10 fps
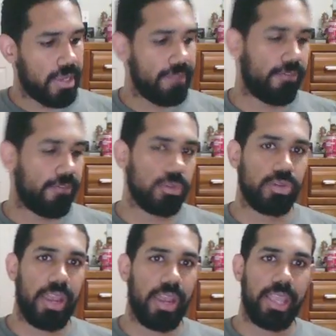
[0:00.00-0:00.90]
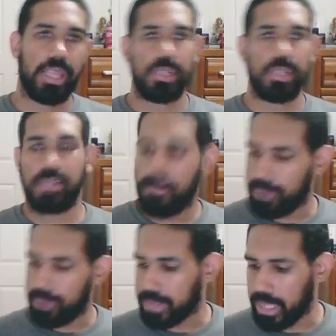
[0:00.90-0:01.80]
infiltrate and stuff
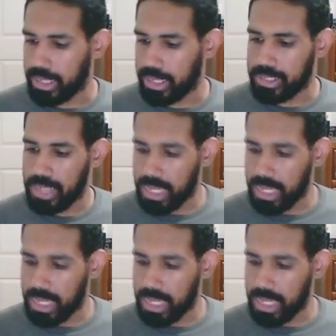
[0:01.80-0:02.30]
like that, like